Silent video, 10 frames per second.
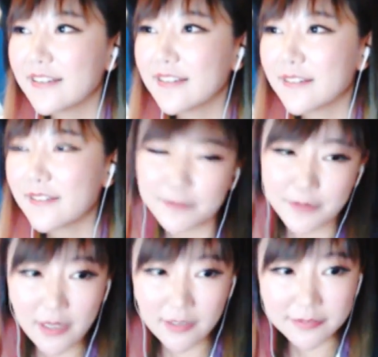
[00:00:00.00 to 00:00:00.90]
Well,
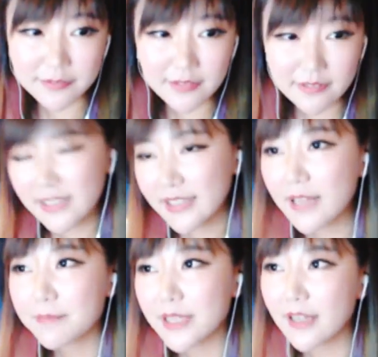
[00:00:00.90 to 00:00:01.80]
it can be
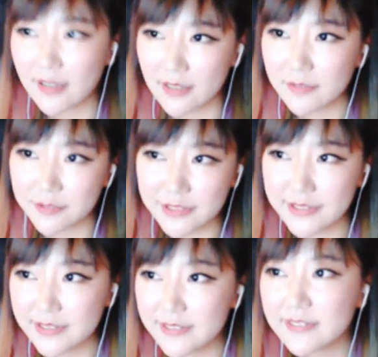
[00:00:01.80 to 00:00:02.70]
a lot of reason.
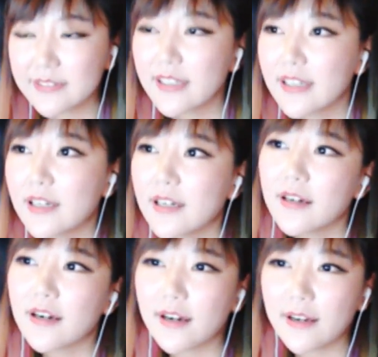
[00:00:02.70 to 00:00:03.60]

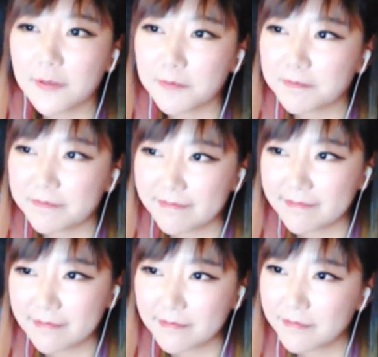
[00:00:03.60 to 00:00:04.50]

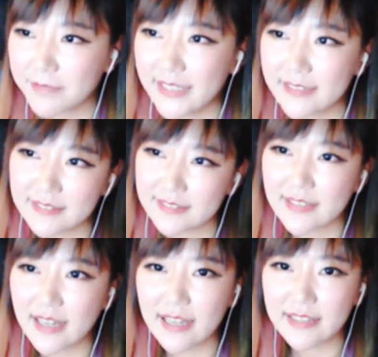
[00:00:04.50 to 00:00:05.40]
But I